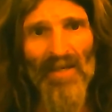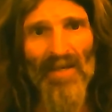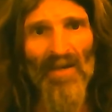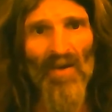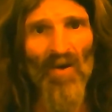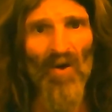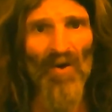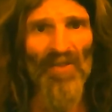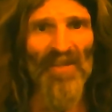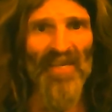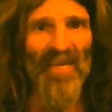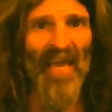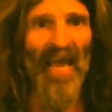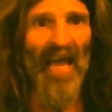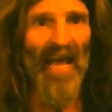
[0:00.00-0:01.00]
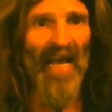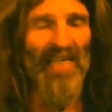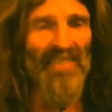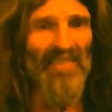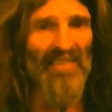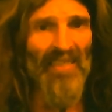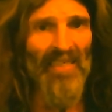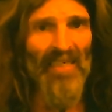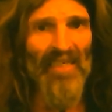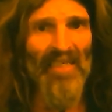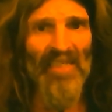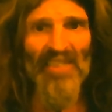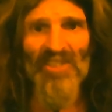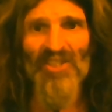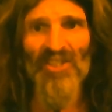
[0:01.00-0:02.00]
or the gas
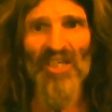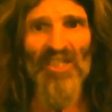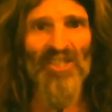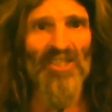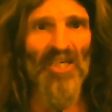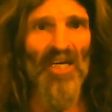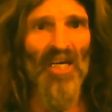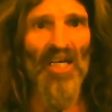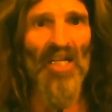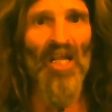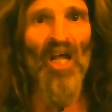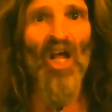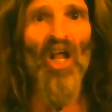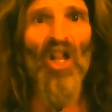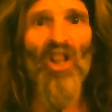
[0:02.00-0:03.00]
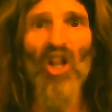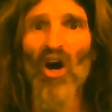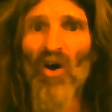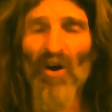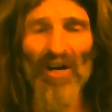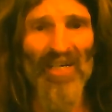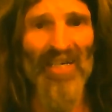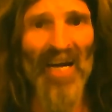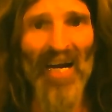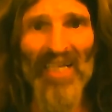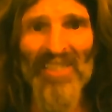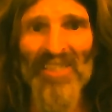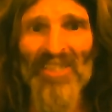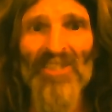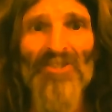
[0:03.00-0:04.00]
is just a lower
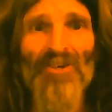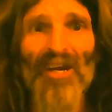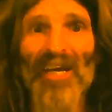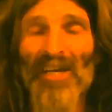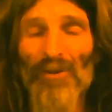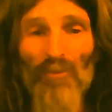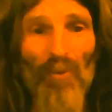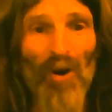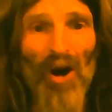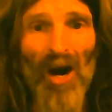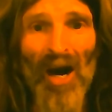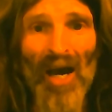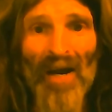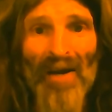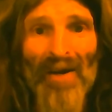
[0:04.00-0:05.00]
concentrated water.